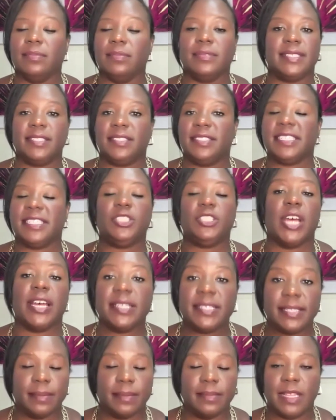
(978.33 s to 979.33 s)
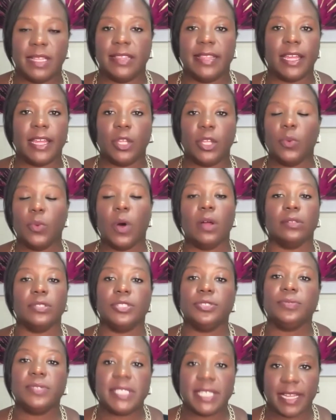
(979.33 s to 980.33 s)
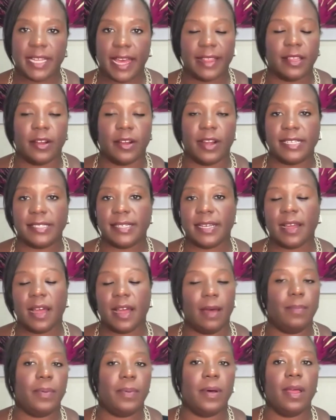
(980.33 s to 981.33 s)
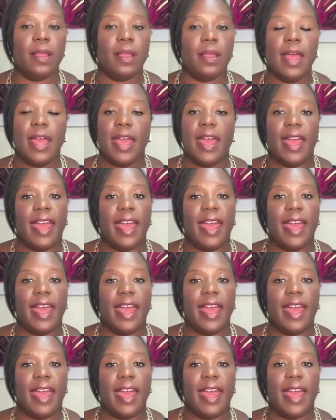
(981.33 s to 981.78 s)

suggest something that you all do together as a couple